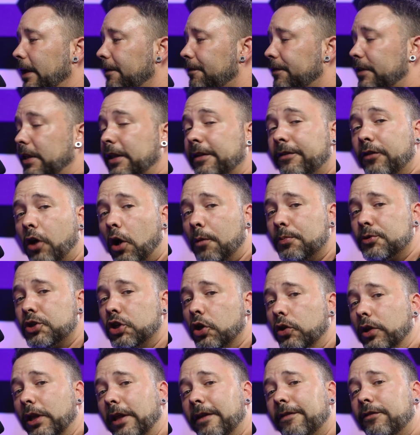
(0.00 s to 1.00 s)
If this
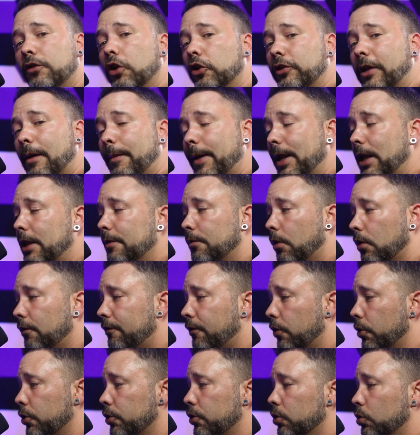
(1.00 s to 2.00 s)
option is not
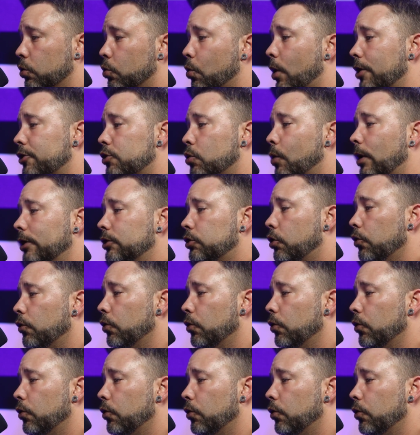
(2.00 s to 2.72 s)
available for you, what you want